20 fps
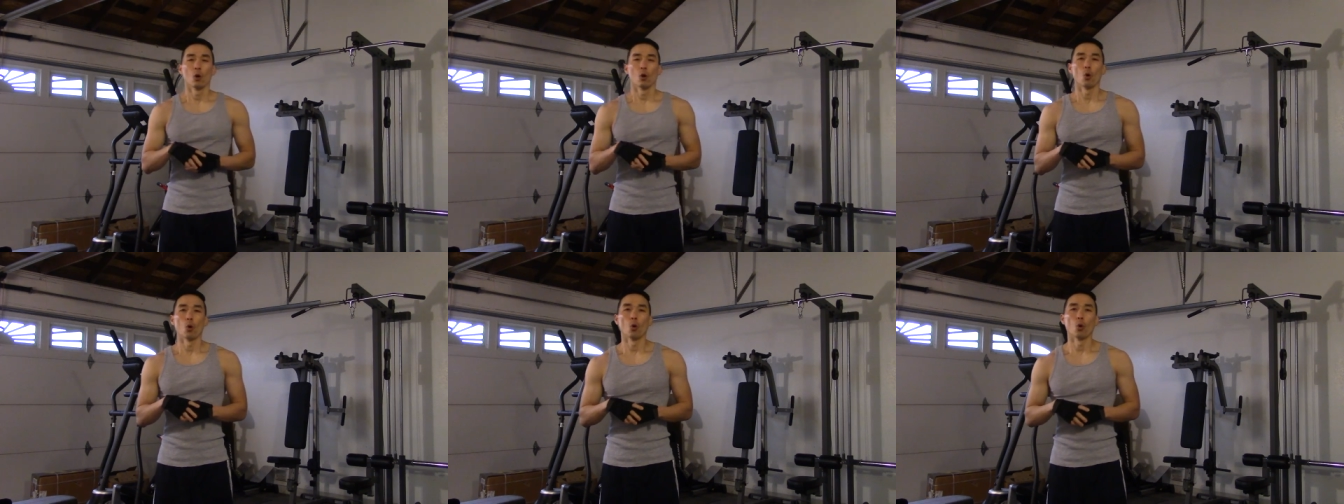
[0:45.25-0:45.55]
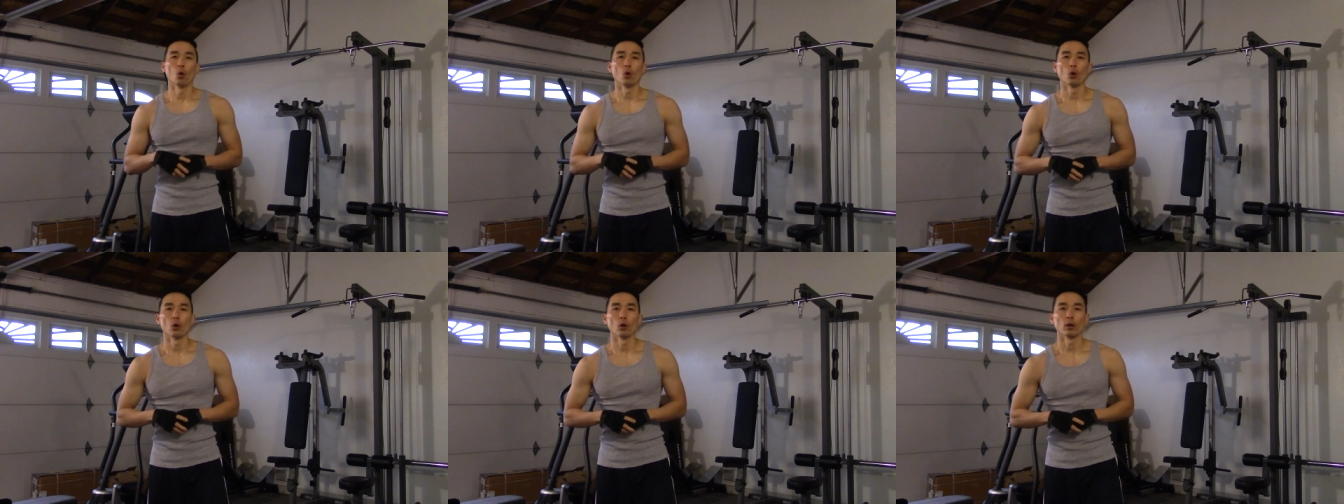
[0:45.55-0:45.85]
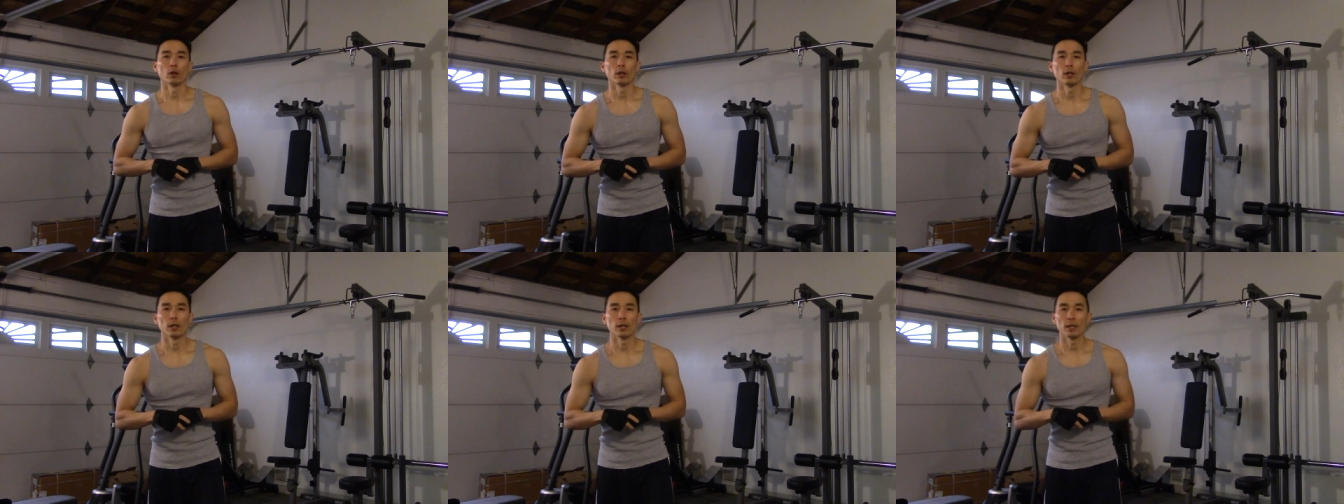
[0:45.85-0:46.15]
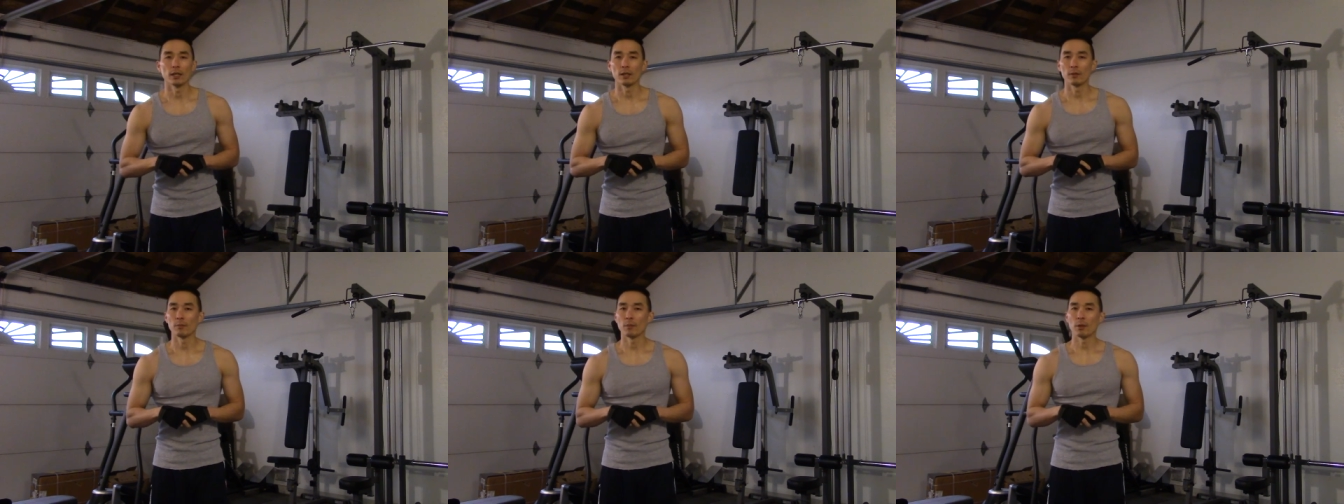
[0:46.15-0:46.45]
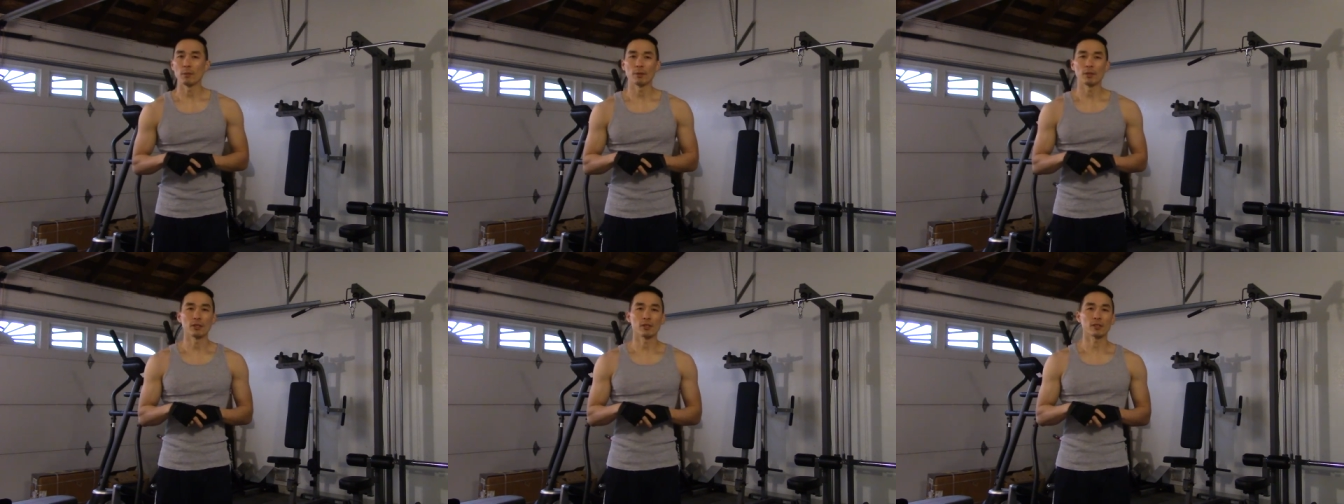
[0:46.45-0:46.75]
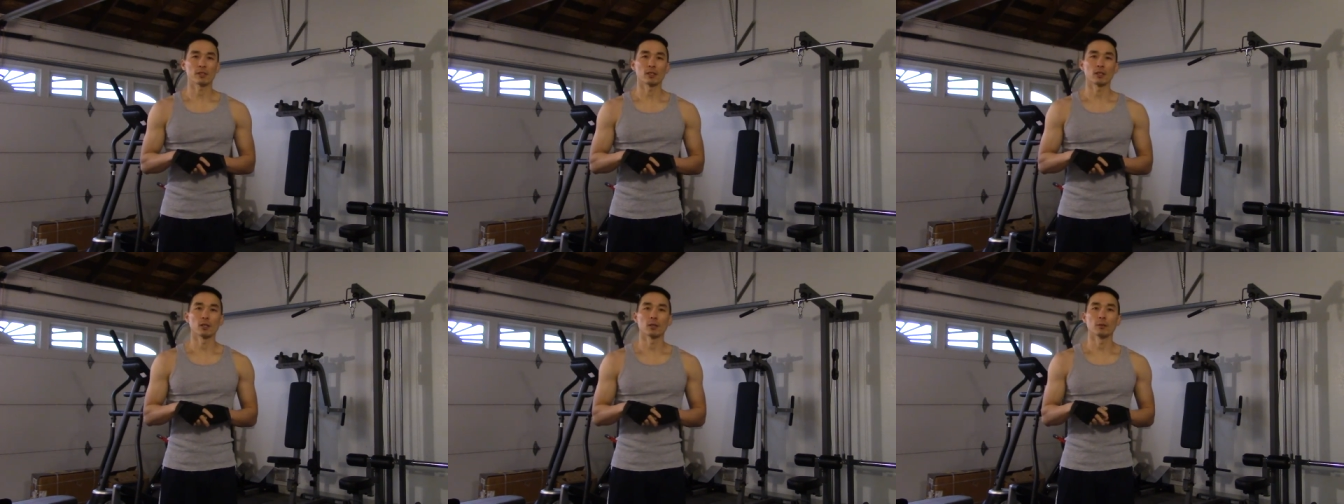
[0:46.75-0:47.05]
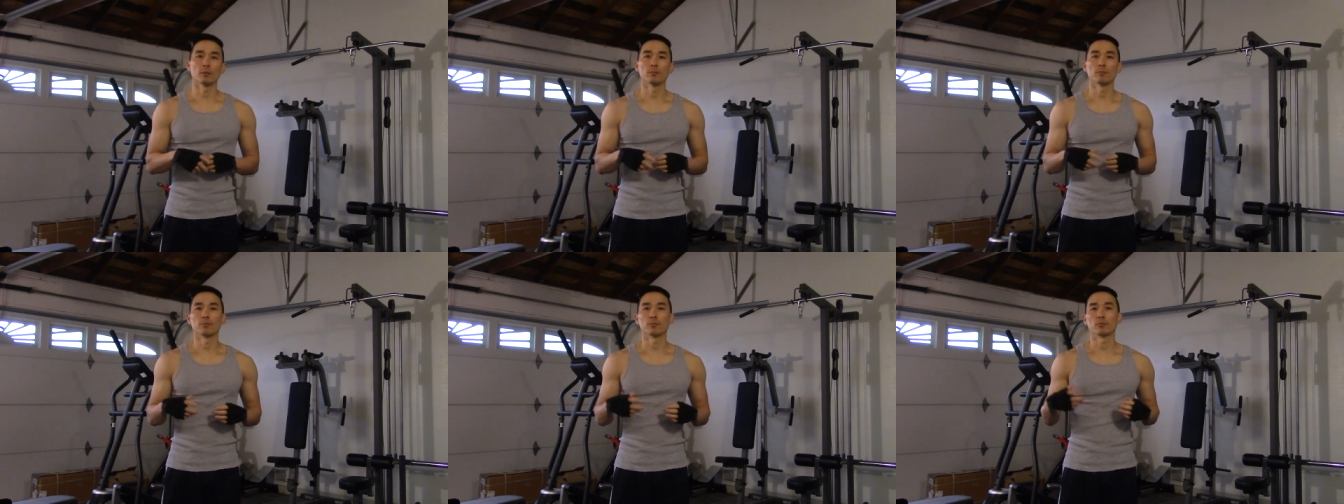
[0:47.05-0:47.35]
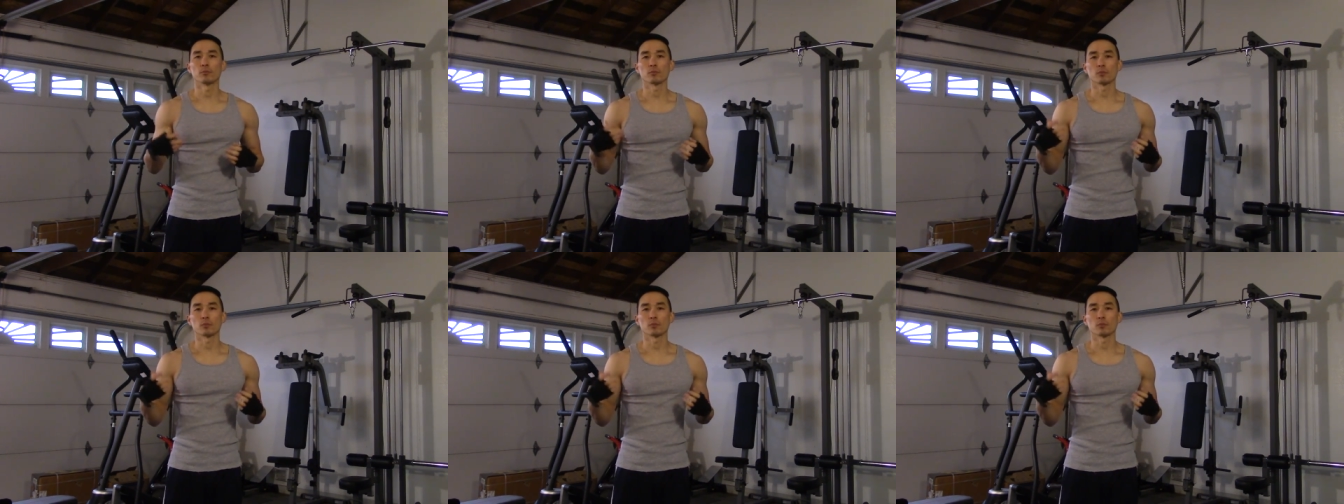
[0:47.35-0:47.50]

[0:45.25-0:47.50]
Or uh, maybe some